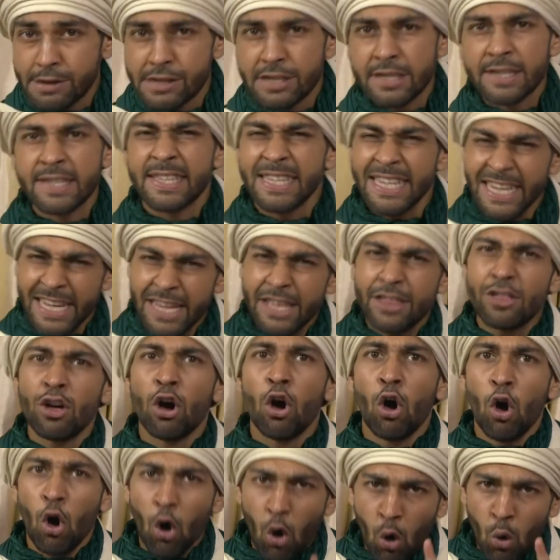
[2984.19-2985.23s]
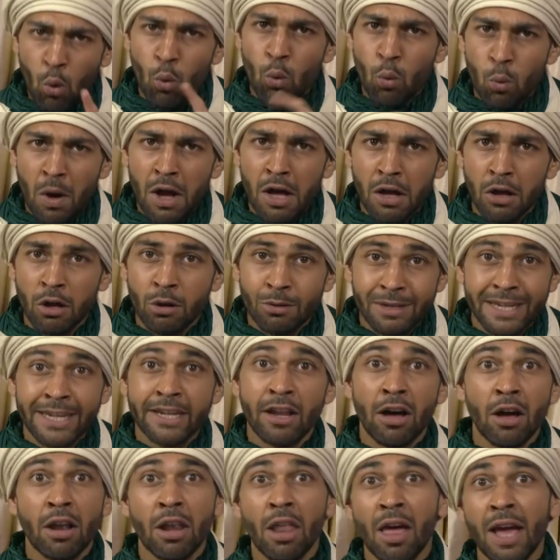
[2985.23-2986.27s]
to see the whole world in
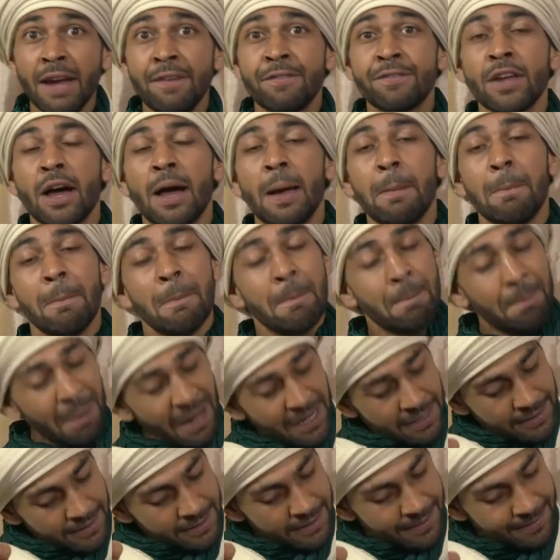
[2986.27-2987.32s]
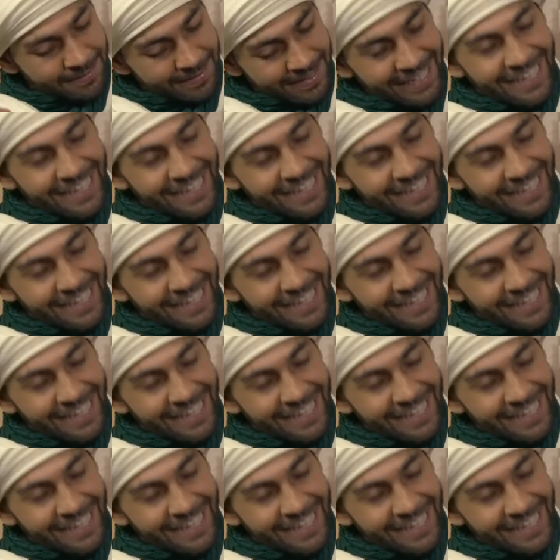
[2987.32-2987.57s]
our lifetime, but